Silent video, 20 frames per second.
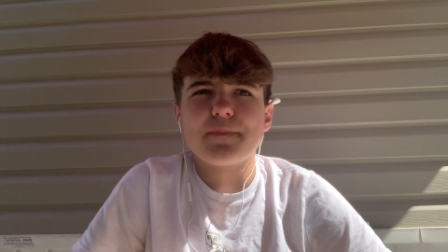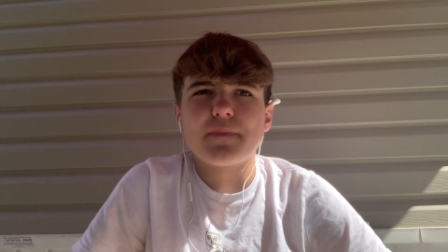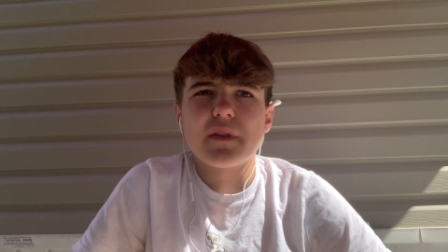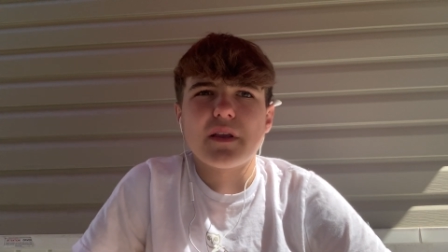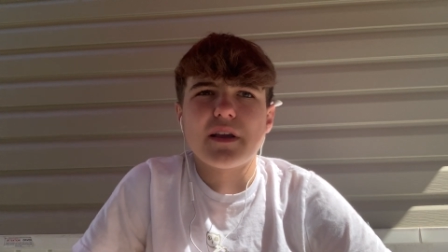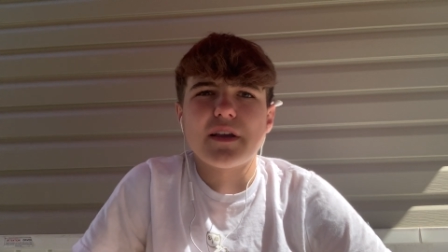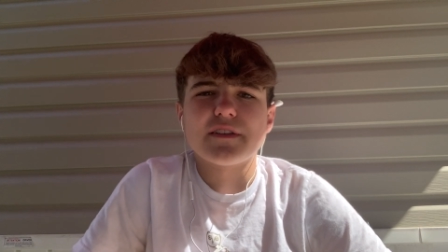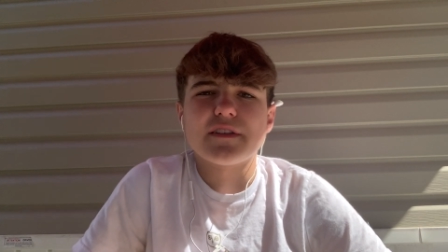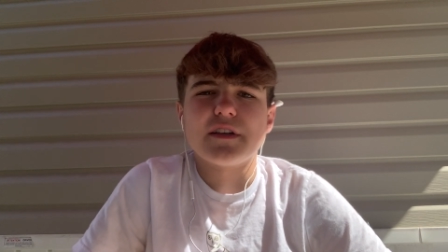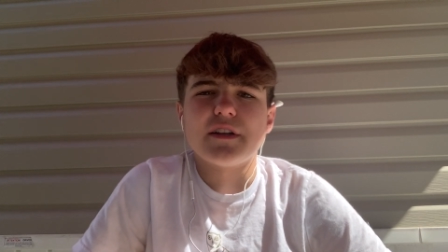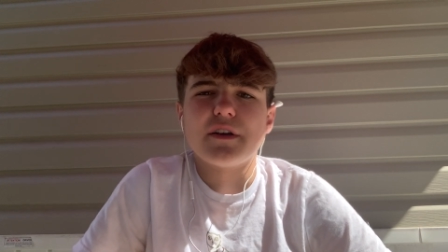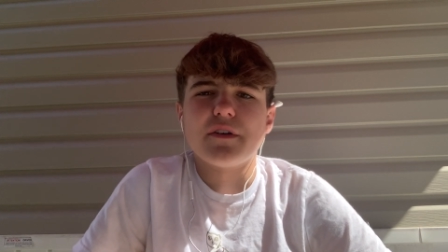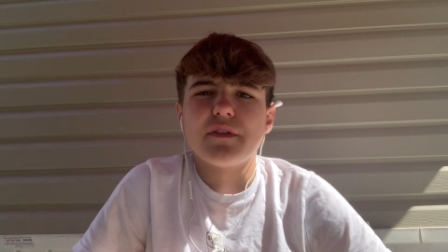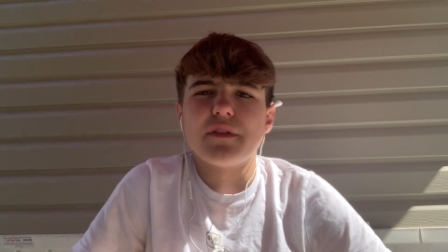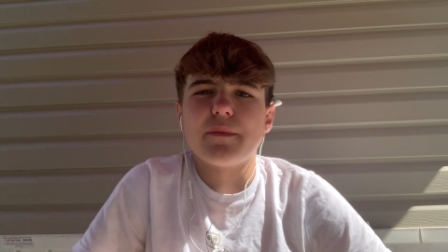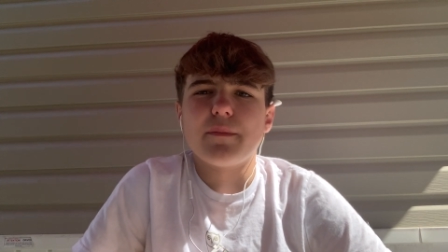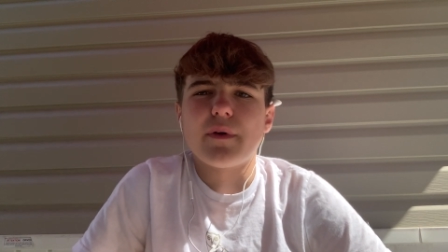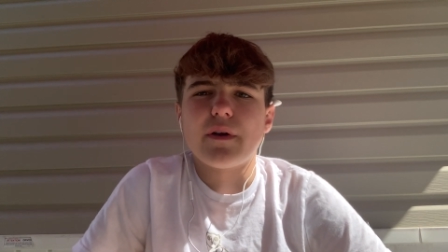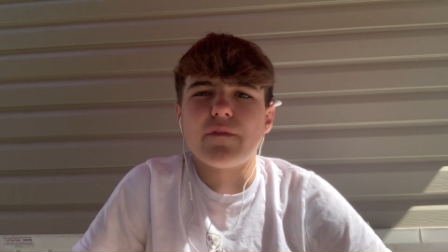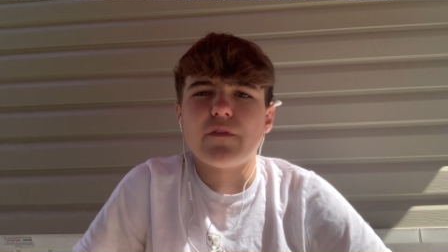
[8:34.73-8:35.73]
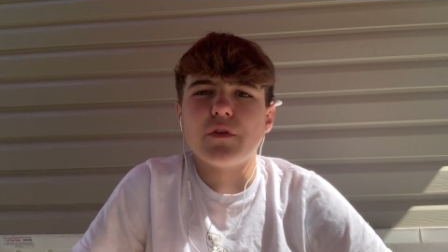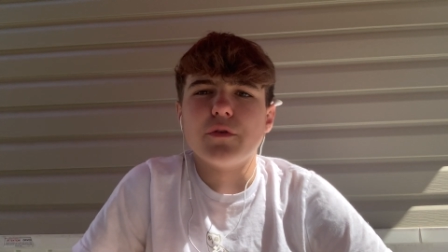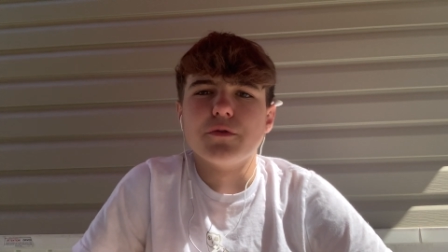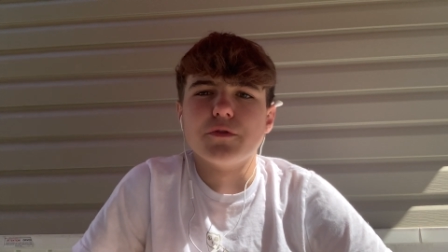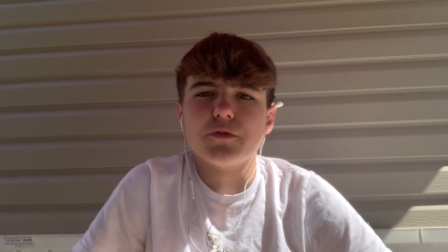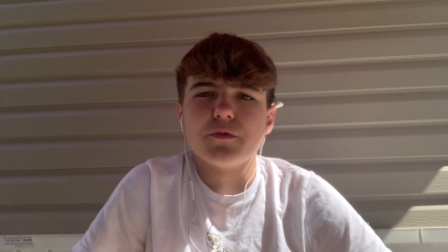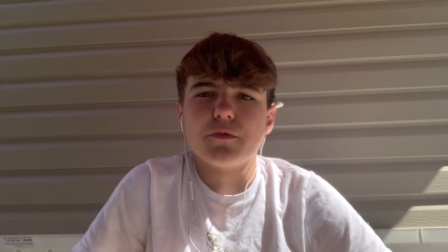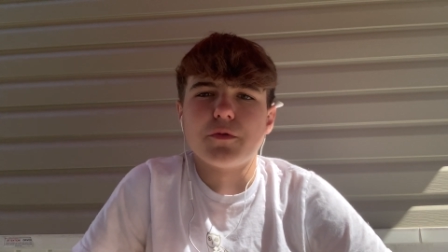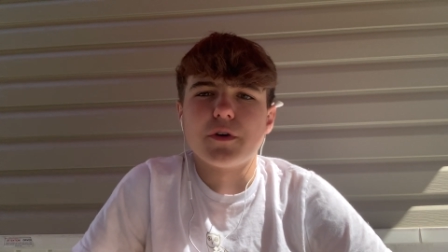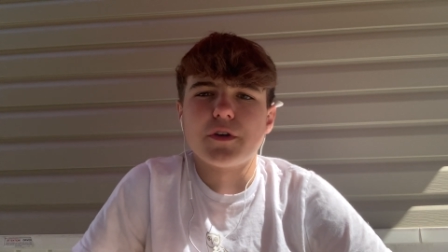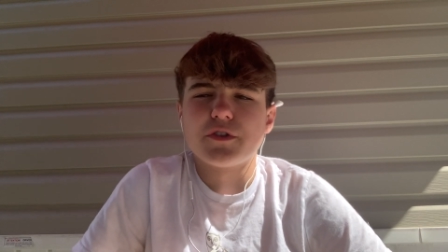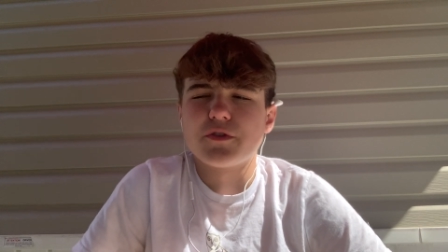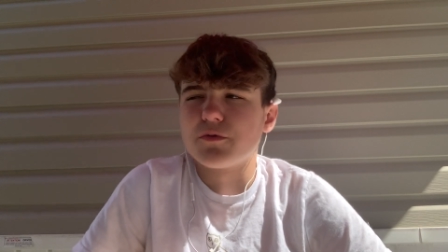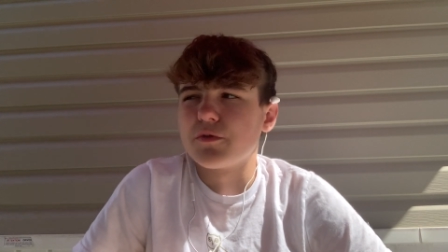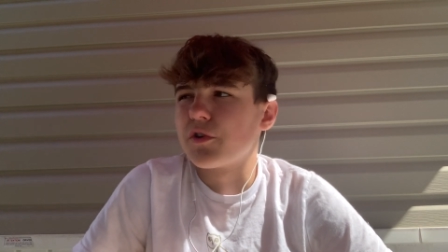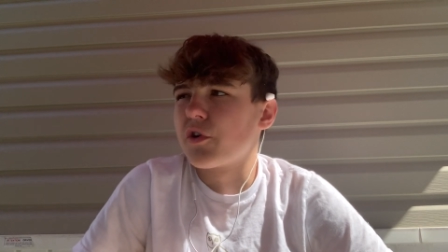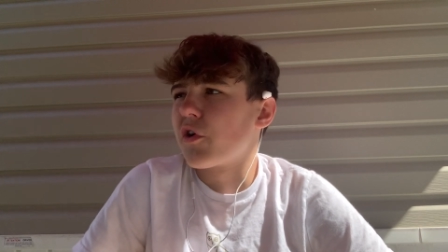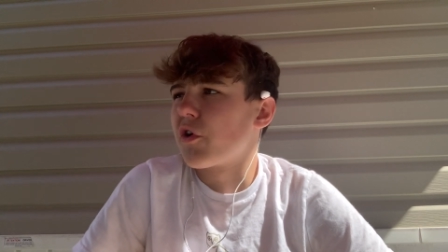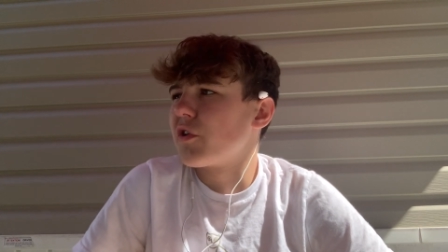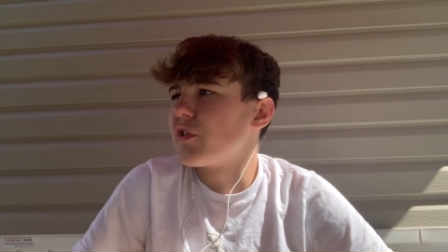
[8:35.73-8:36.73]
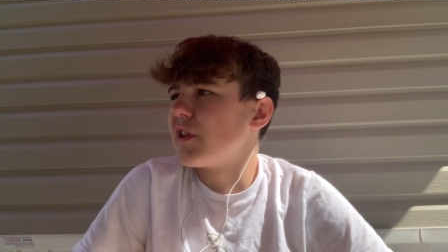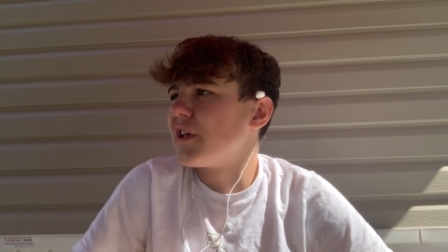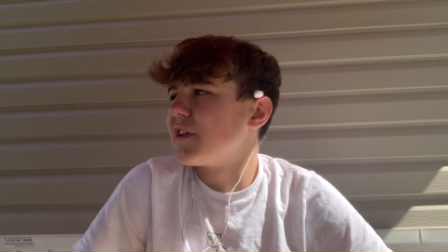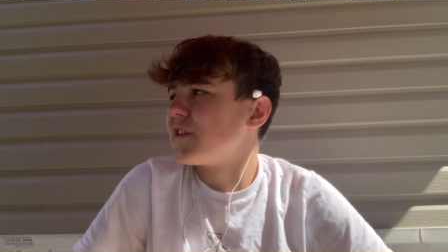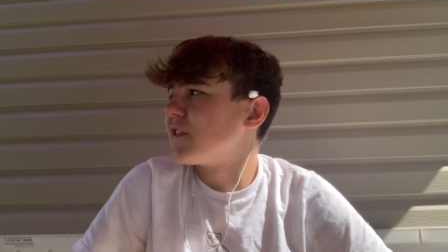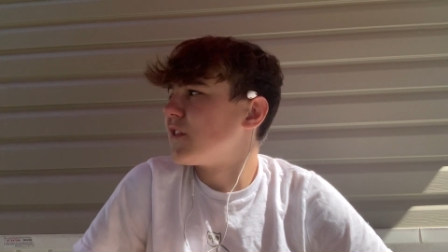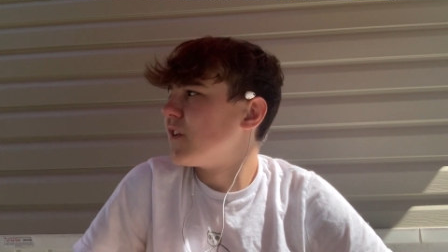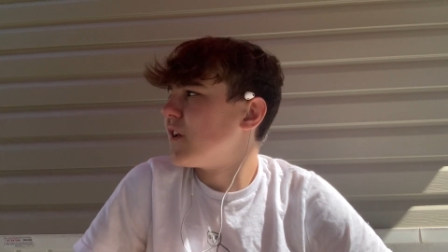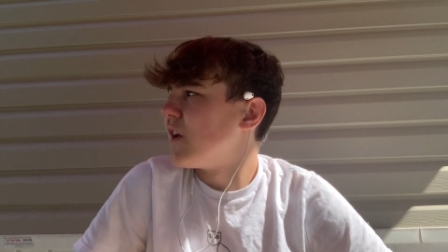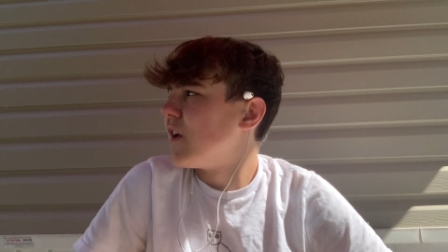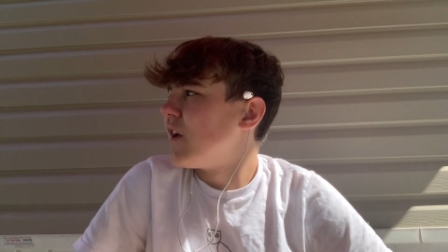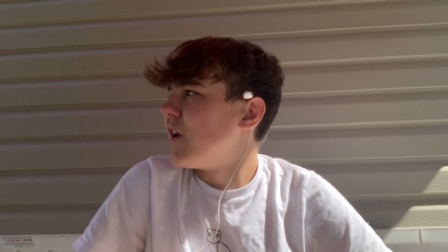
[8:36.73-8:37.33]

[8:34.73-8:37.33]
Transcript: because I know that my viewers will watch regardless.